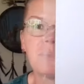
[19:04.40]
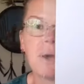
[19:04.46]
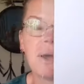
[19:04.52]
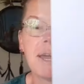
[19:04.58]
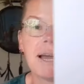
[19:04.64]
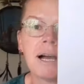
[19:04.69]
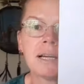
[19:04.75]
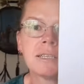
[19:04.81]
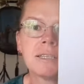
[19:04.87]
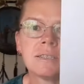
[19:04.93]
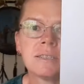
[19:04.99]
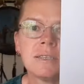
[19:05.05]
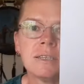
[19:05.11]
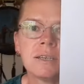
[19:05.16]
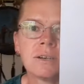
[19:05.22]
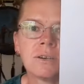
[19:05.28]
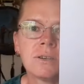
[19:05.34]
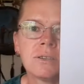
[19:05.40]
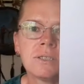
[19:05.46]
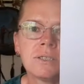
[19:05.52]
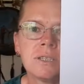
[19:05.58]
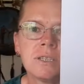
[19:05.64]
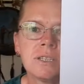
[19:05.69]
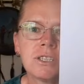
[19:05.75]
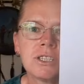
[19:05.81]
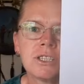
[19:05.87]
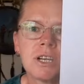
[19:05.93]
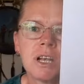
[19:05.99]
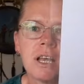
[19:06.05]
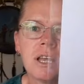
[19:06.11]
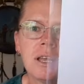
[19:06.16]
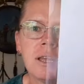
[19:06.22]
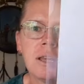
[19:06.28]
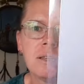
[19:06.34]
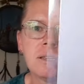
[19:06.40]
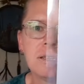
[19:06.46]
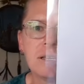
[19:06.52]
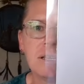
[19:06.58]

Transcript: by Artisy Cross Stitch, and